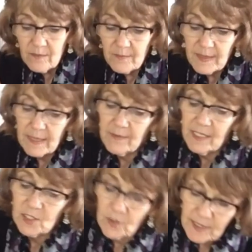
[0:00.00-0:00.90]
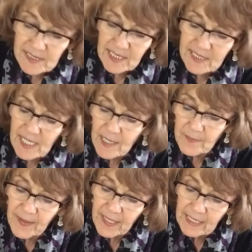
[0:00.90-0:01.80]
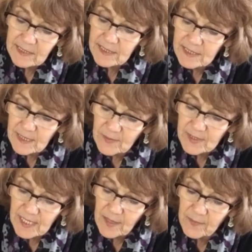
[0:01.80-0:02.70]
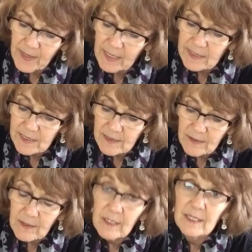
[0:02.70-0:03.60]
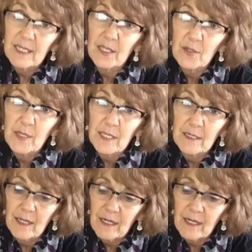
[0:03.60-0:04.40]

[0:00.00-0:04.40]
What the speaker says: But as you can see, it's like a paste. It's almost like a paste that you can,